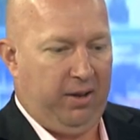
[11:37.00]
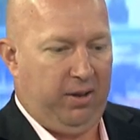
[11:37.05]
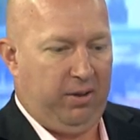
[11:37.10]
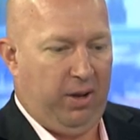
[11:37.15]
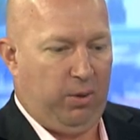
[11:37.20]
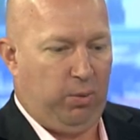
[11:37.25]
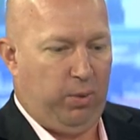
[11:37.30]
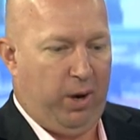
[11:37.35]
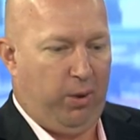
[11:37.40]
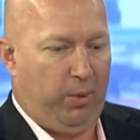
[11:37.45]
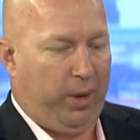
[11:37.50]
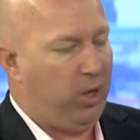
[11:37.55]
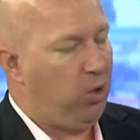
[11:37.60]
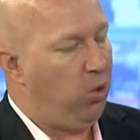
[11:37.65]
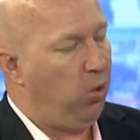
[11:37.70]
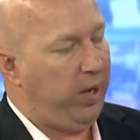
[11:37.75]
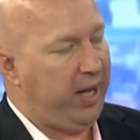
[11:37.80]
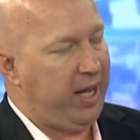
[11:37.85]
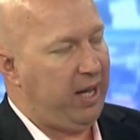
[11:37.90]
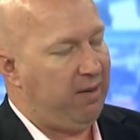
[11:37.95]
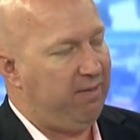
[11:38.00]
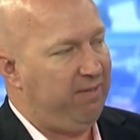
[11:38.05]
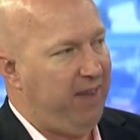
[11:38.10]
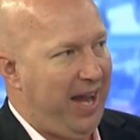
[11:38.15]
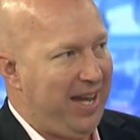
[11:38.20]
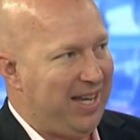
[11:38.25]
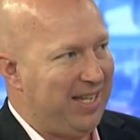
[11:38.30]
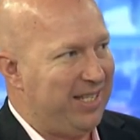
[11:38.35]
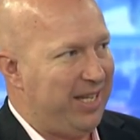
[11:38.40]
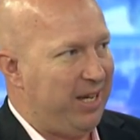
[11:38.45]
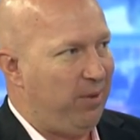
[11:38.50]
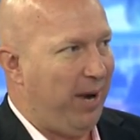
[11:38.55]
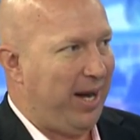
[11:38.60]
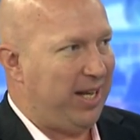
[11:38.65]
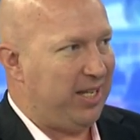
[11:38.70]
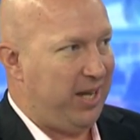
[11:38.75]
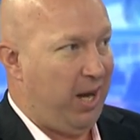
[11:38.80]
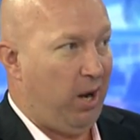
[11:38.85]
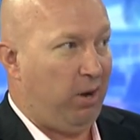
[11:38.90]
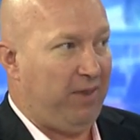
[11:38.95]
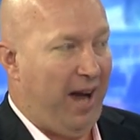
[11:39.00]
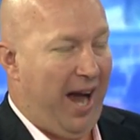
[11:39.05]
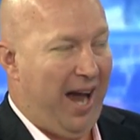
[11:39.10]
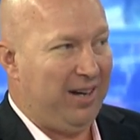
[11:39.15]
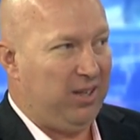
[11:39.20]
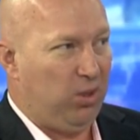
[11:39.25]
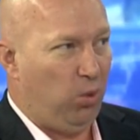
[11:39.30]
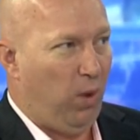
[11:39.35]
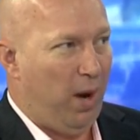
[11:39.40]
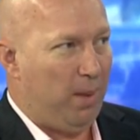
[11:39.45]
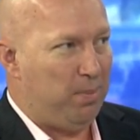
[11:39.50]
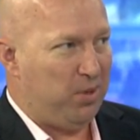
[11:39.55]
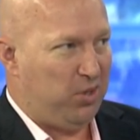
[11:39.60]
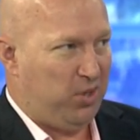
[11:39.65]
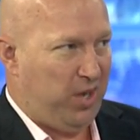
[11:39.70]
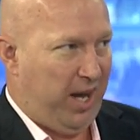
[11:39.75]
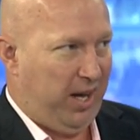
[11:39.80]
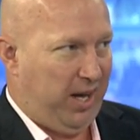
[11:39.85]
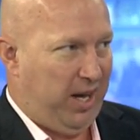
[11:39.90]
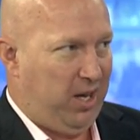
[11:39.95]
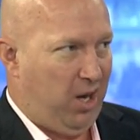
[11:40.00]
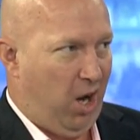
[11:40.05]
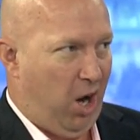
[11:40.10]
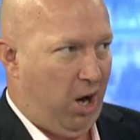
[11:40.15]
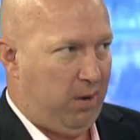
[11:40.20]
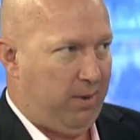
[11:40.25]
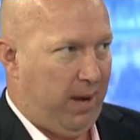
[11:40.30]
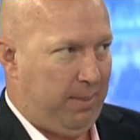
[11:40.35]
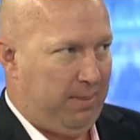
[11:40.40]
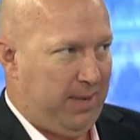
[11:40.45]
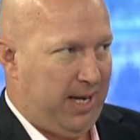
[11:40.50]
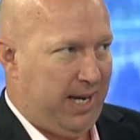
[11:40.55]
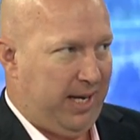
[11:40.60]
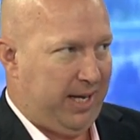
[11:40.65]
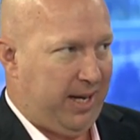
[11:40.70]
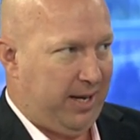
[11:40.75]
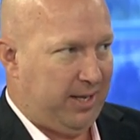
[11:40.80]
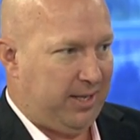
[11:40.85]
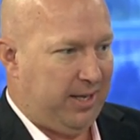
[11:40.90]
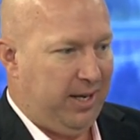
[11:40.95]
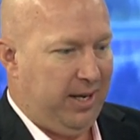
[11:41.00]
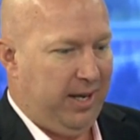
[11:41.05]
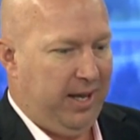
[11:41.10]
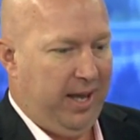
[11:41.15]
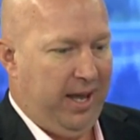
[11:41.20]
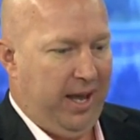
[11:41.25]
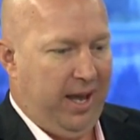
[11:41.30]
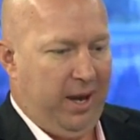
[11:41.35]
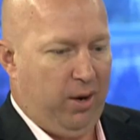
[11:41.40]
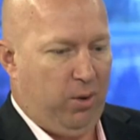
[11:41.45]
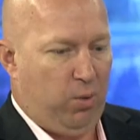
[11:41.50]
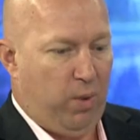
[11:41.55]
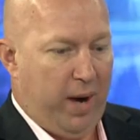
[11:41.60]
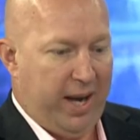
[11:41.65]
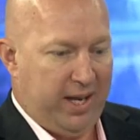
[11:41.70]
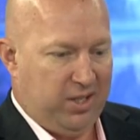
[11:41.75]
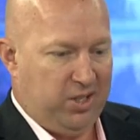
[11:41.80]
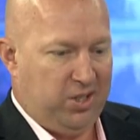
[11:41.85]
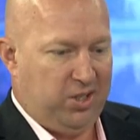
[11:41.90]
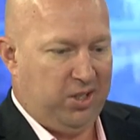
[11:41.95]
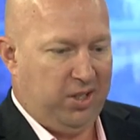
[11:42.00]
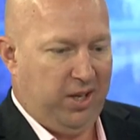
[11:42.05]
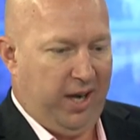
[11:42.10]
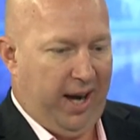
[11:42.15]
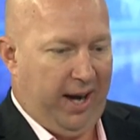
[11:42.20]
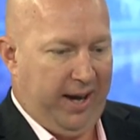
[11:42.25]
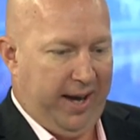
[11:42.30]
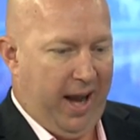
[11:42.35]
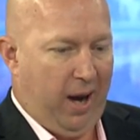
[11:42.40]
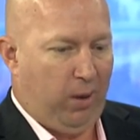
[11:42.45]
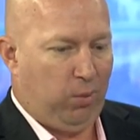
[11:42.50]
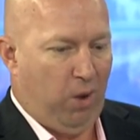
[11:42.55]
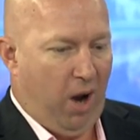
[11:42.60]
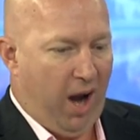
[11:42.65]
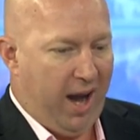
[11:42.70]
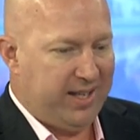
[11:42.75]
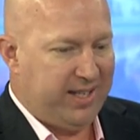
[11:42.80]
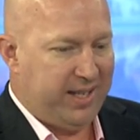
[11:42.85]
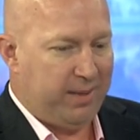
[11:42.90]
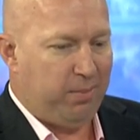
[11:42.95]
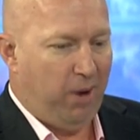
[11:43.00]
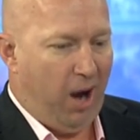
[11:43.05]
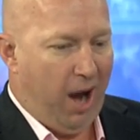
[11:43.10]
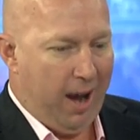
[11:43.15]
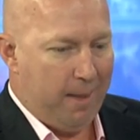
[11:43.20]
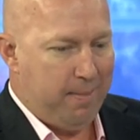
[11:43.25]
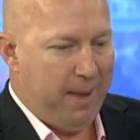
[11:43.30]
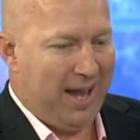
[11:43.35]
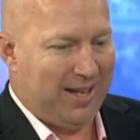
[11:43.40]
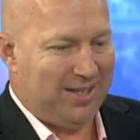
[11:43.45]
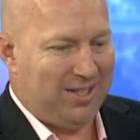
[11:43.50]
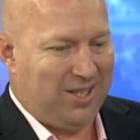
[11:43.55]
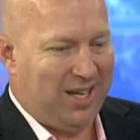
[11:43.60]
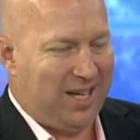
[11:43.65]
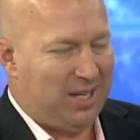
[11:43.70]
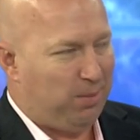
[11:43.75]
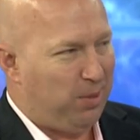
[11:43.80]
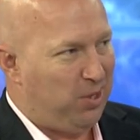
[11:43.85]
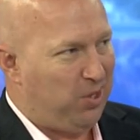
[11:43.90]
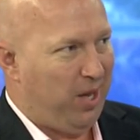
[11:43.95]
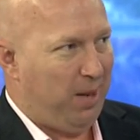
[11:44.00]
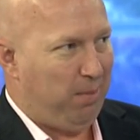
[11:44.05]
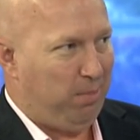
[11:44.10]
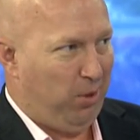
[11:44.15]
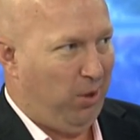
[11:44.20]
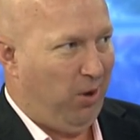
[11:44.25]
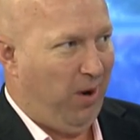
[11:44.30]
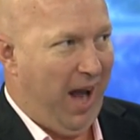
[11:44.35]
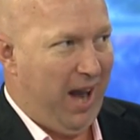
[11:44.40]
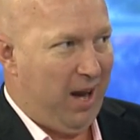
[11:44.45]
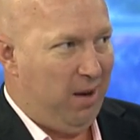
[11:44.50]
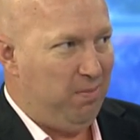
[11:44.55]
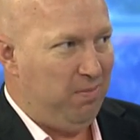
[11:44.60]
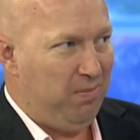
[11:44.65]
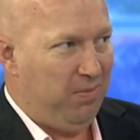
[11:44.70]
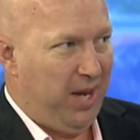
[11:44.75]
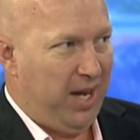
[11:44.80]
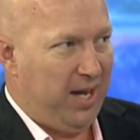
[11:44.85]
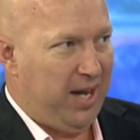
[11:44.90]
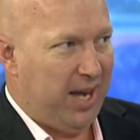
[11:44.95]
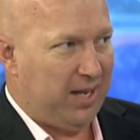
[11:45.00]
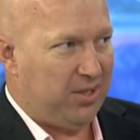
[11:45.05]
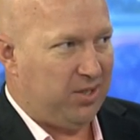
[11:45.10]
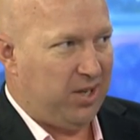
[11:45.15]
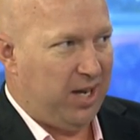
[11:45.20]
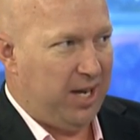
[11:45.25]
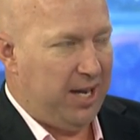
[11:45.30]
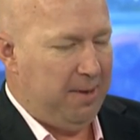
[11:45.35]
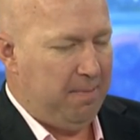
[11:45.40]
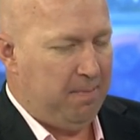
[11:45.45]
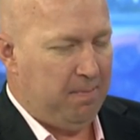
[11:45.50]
we're recording vacancy rates now of under 1% in the Hobart market. Rents are now rising by about 6% per annum in that city.